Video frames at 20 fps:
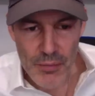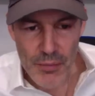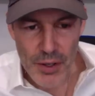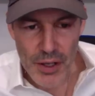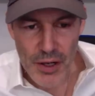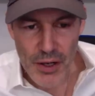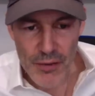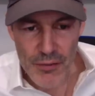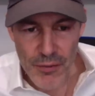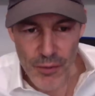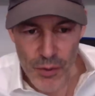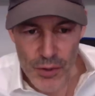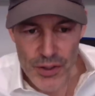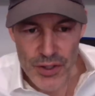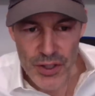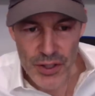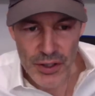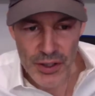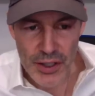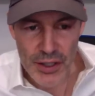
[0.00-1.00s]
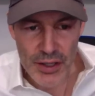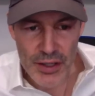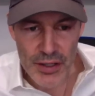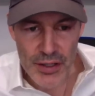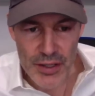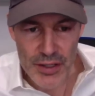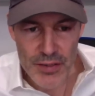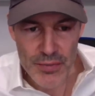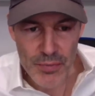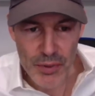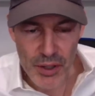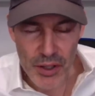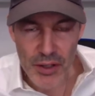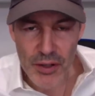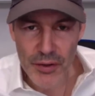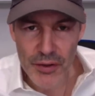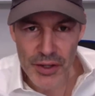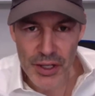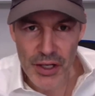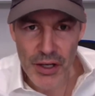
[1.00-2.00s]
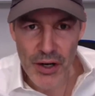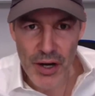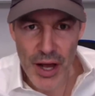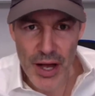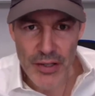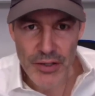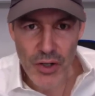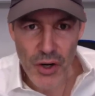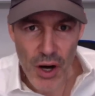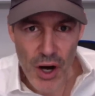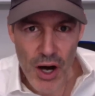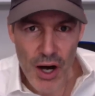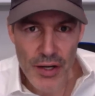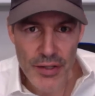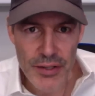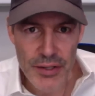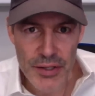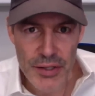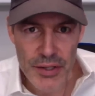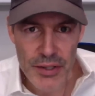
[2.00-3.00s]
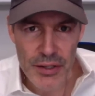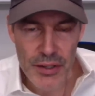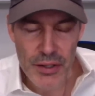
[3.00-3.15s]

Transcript: But unfortunately, this political theater has costs.